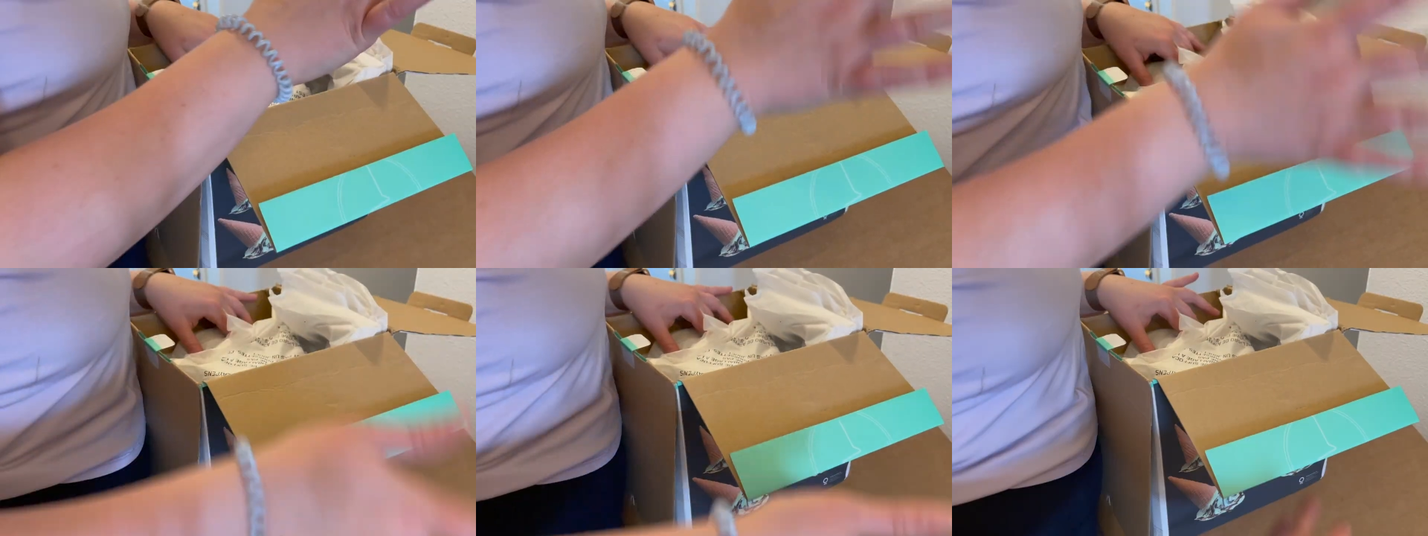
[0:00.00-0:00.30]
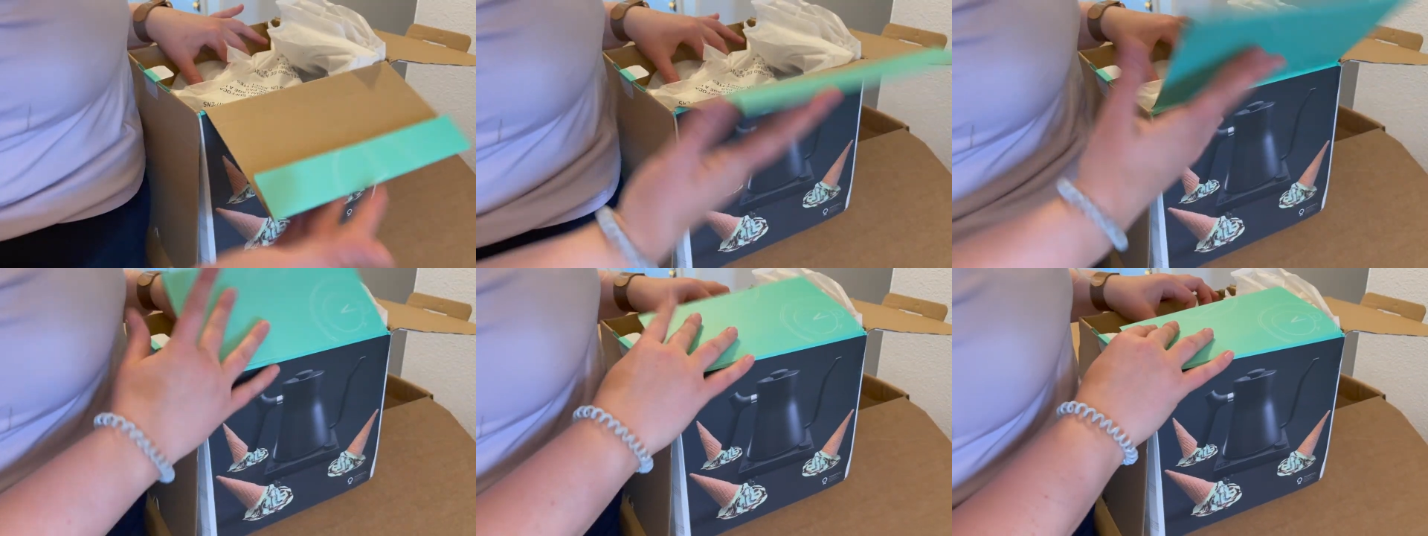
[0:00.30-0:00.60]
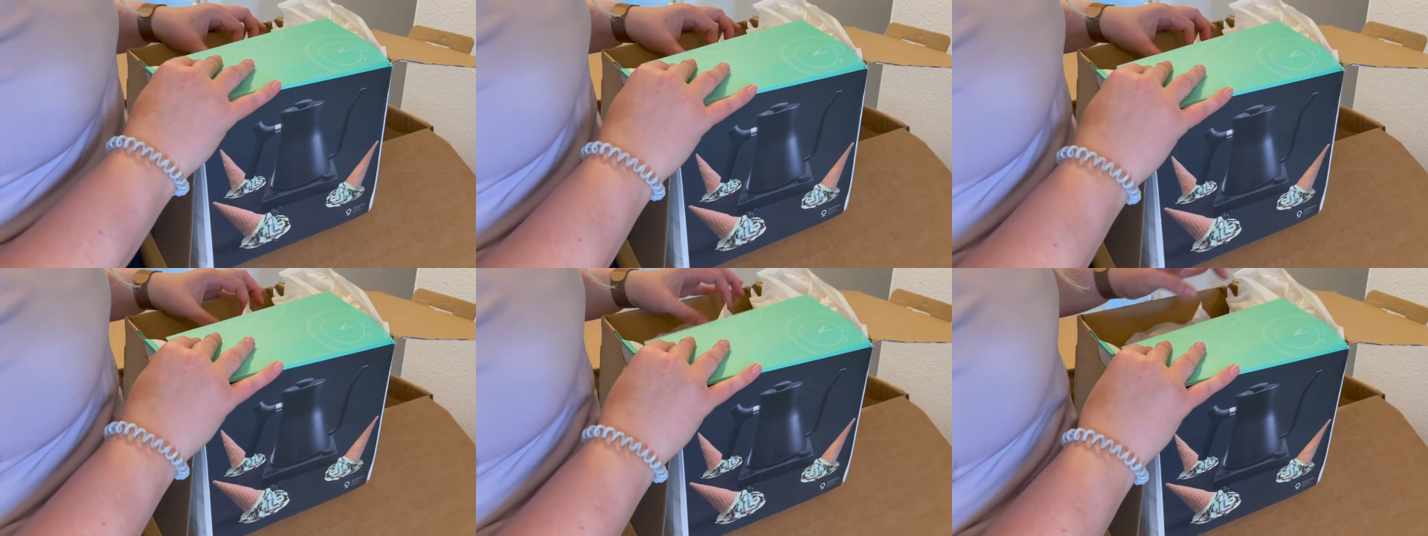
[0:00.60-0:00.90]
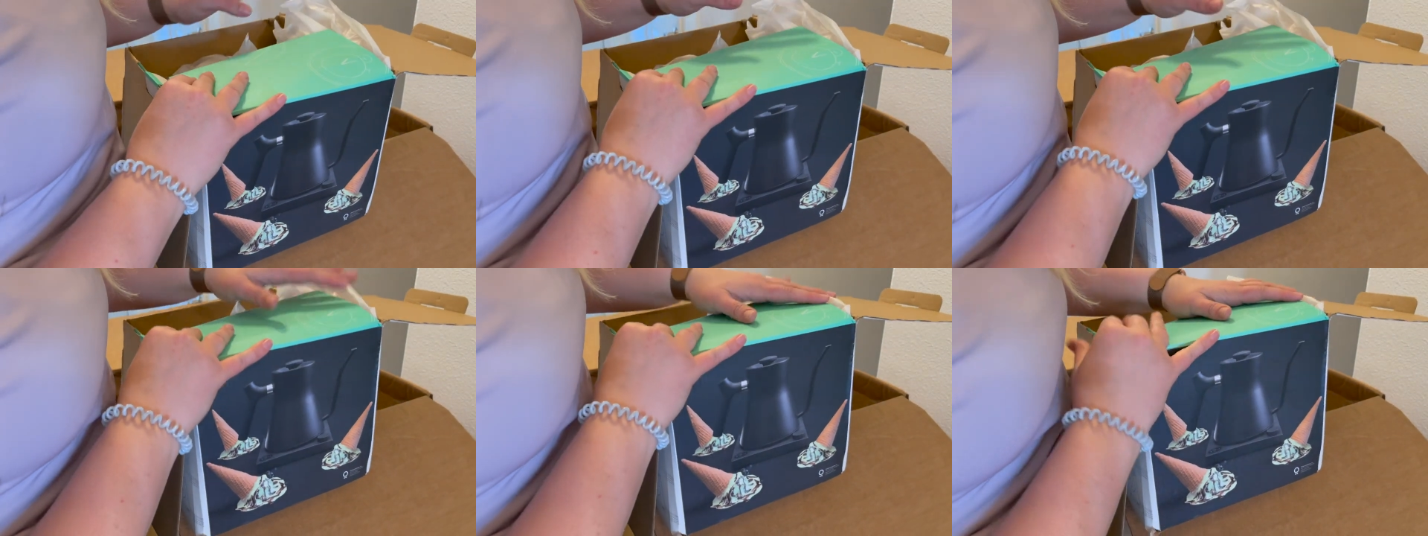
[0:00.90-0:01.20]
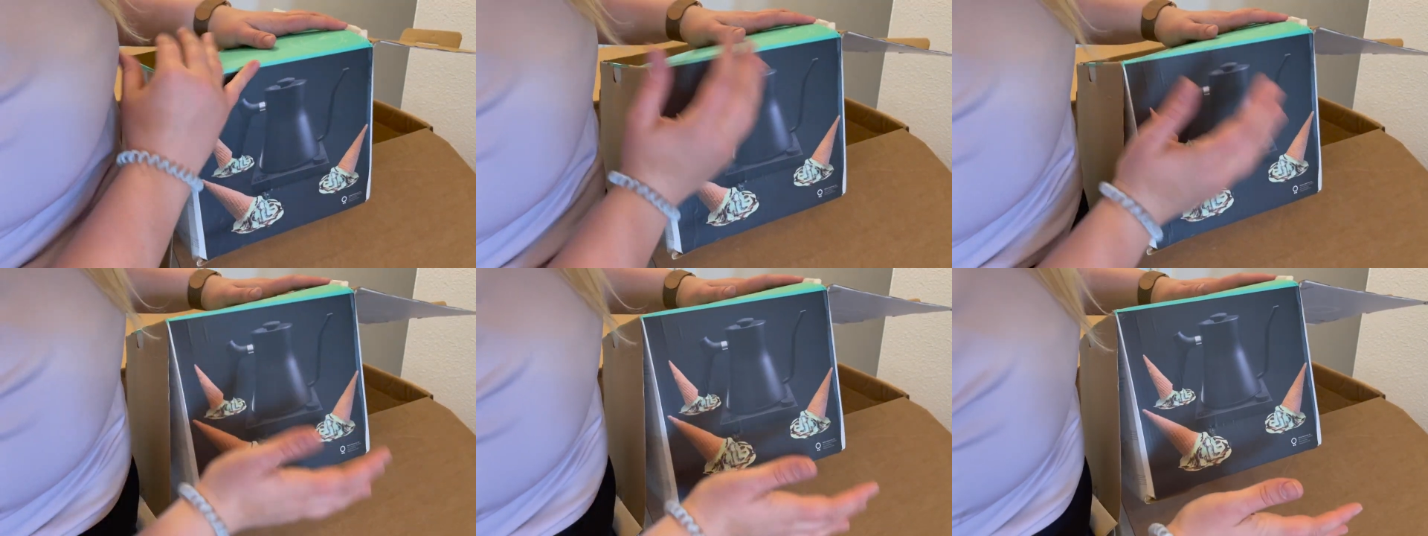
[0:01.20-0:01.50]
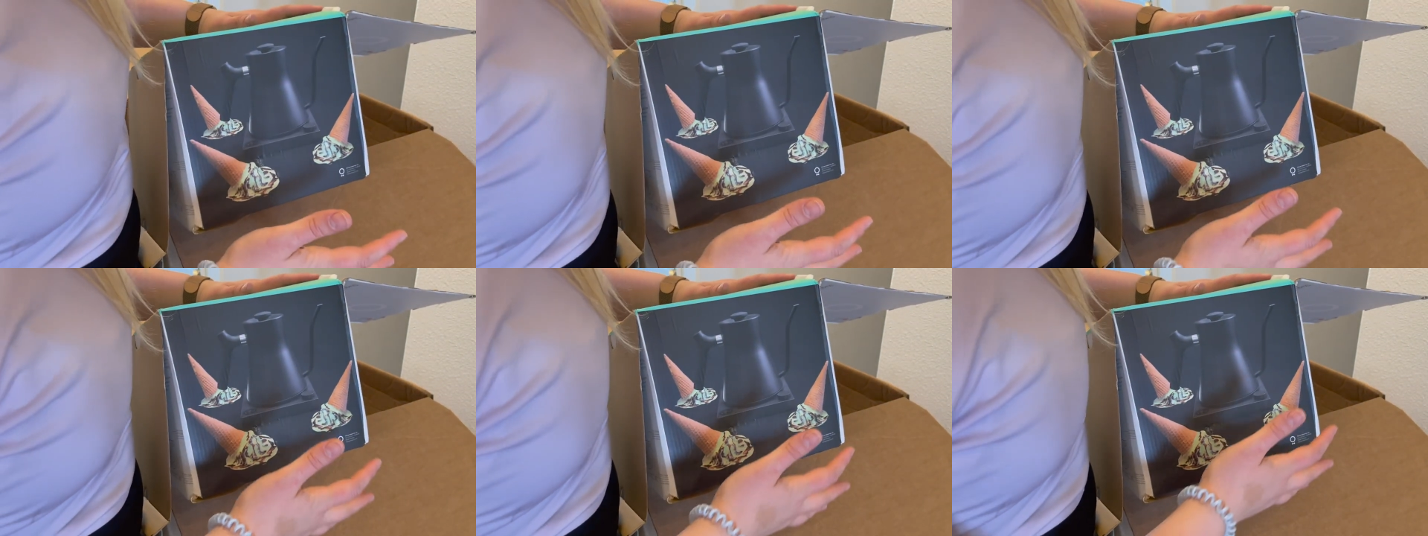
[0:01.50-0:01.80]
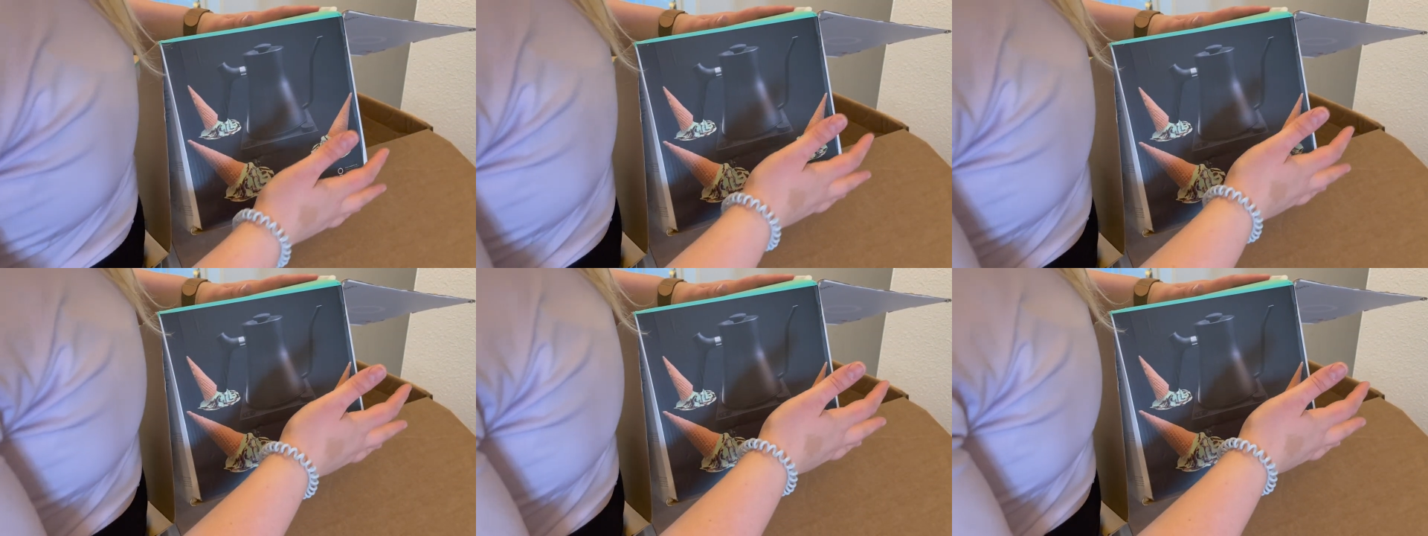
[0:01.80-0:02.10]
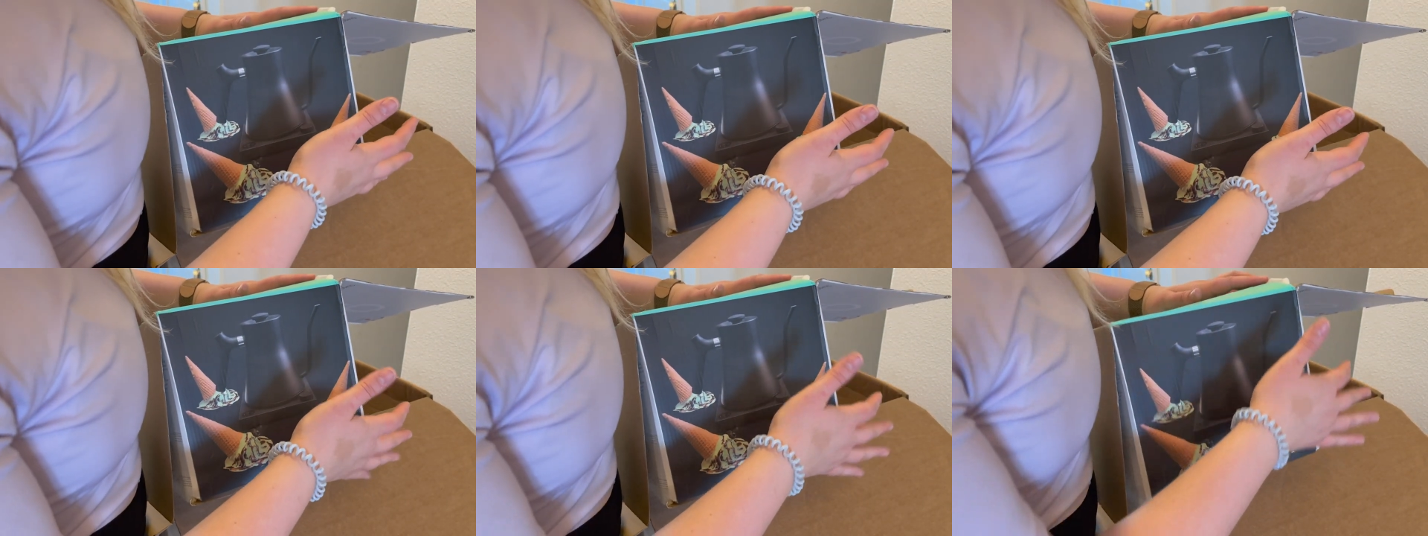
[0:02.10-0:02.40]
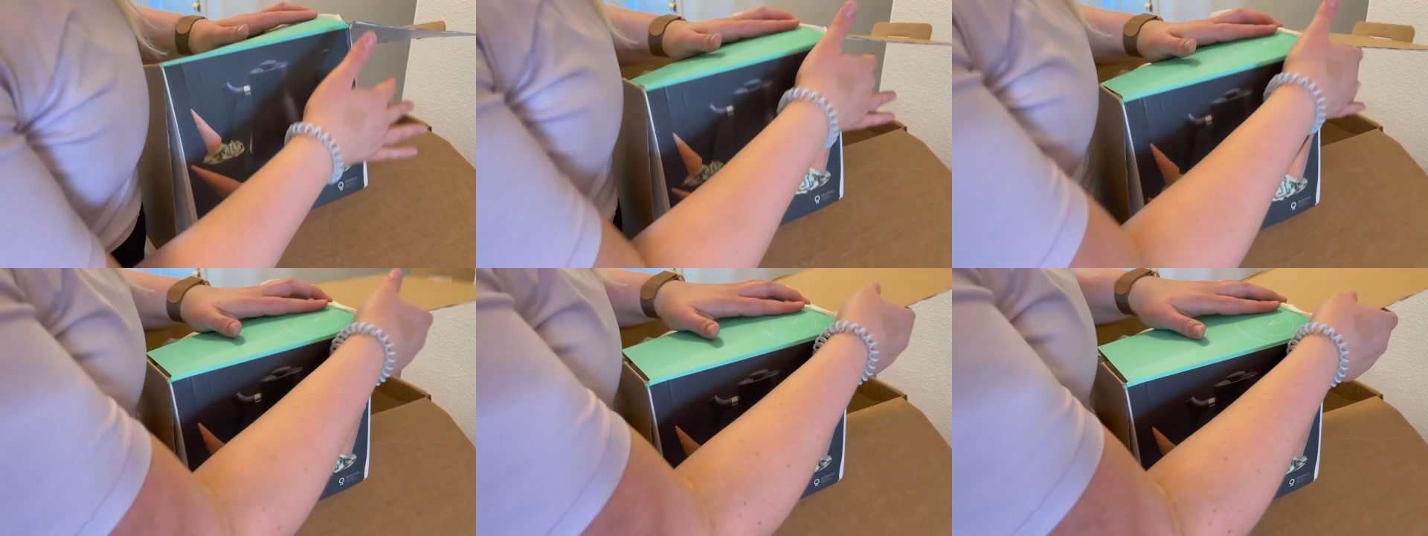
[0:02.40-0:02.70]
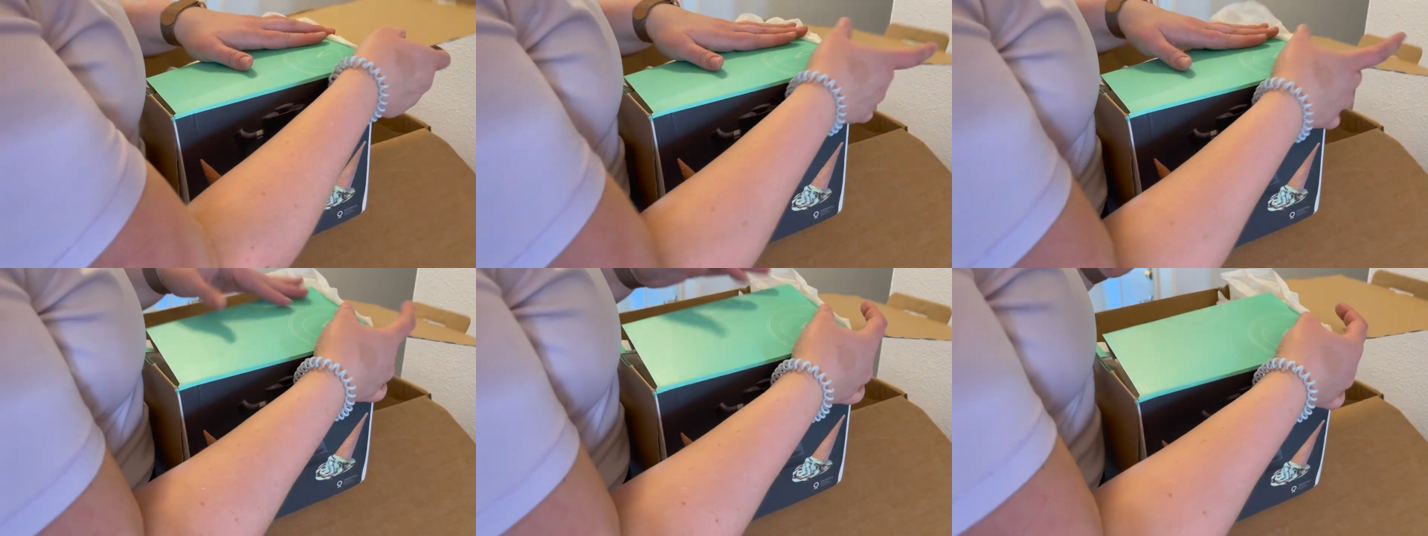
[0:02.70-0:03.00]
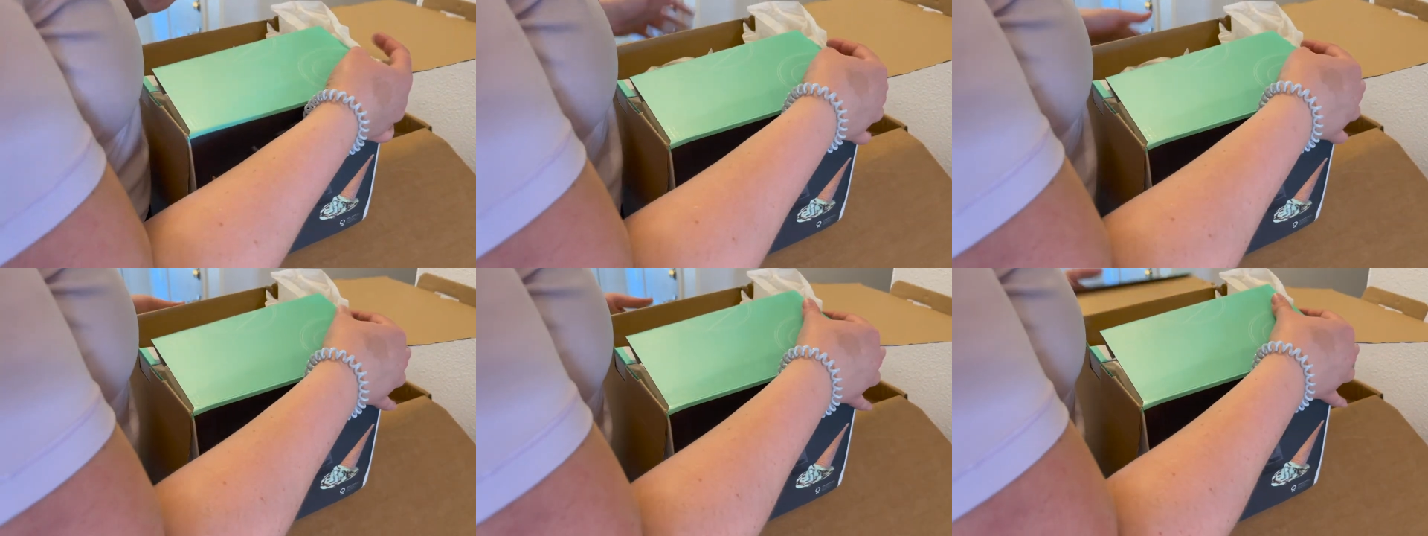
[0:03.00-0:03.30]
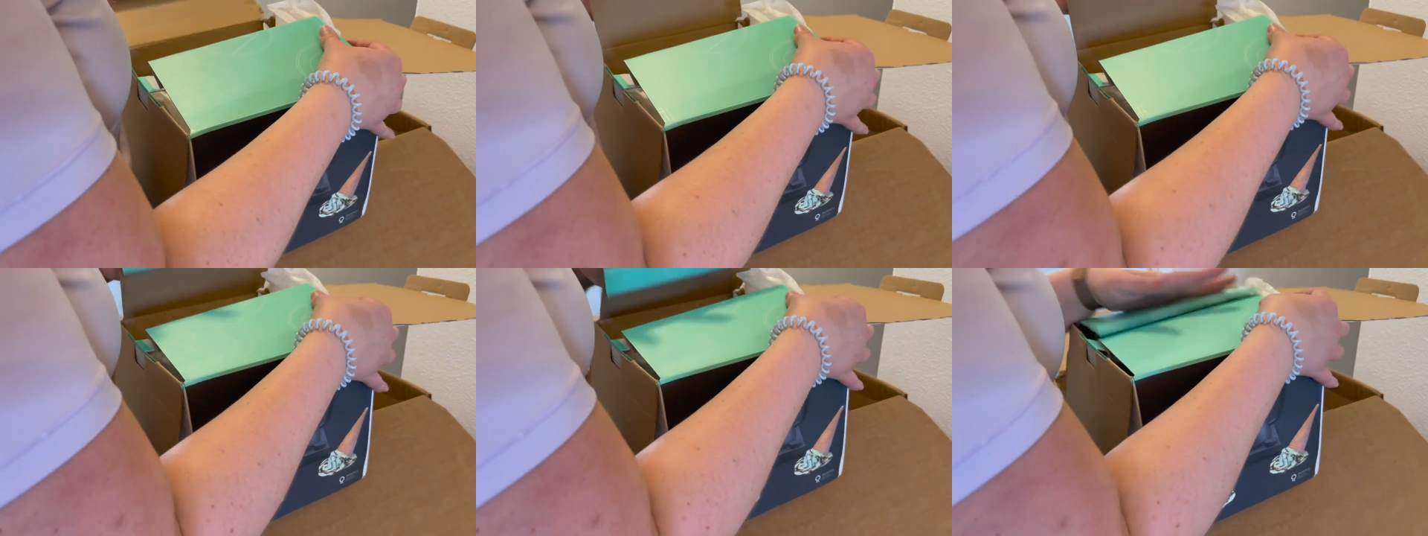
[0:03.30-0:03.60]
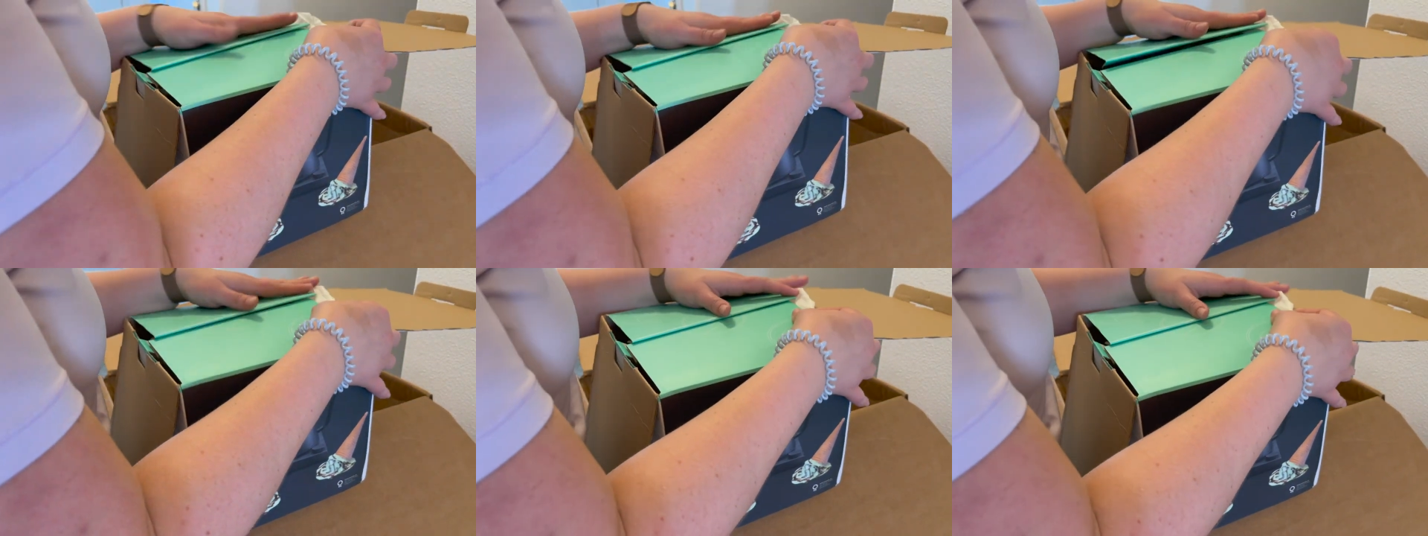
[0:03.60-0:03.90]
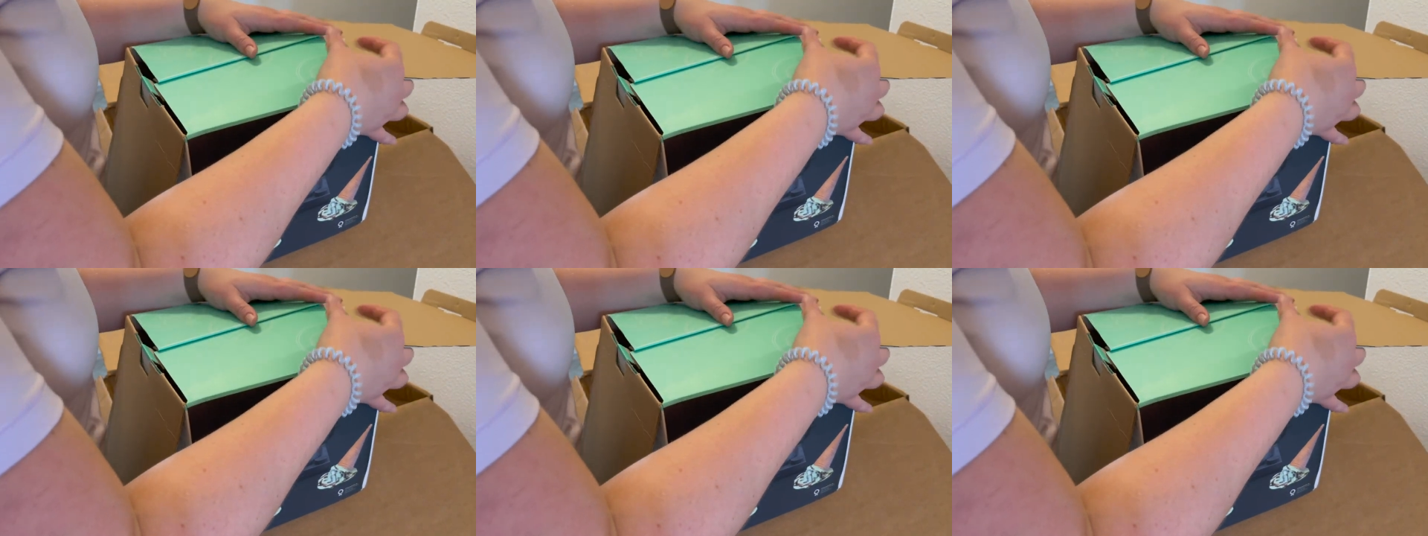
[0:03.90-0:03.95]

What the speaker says: (no speaker visible)